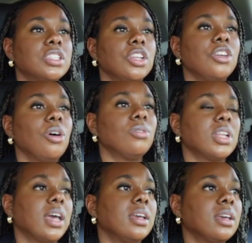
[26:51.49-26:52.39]
to know,
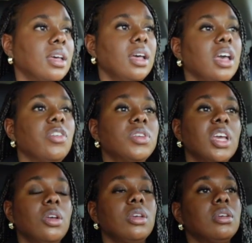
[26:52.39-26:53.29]
like, every
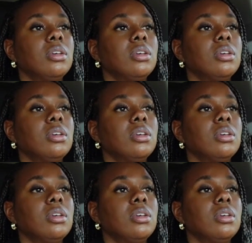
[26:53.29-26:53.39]
day,